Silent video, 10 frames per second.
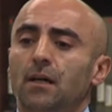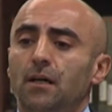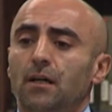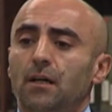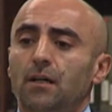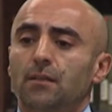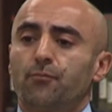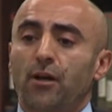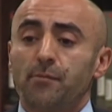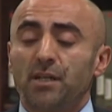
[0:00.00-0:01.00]
Uh, the
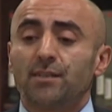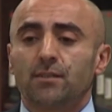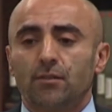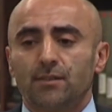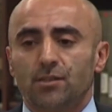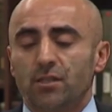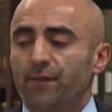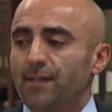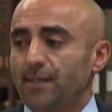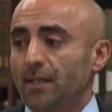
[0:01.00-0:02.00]
prime minister is the
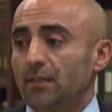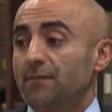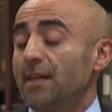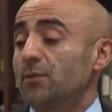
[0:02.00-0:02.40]
chief executive.